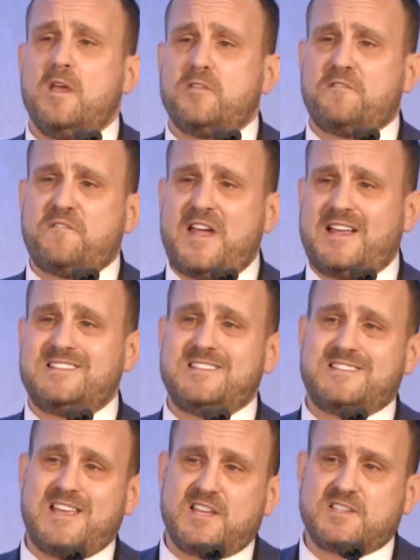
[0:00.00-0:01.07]
The fact
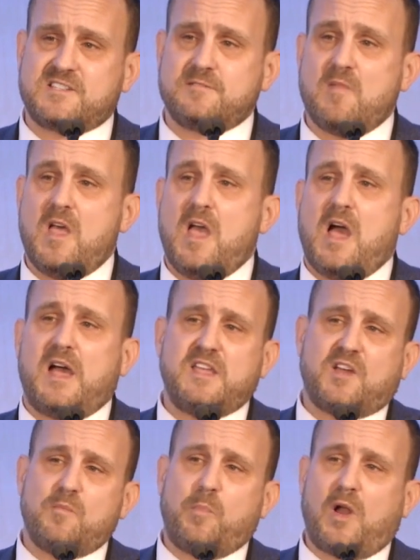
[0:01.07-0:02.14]
is this: a
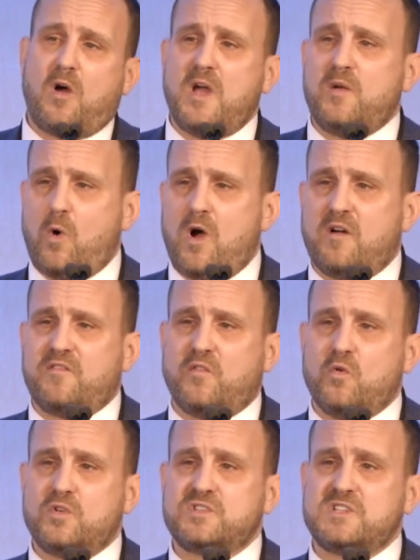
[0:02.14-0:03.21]
compliant
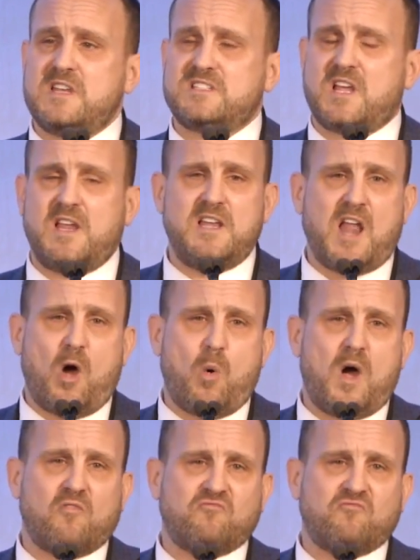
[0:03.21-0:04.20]
workforce is a lower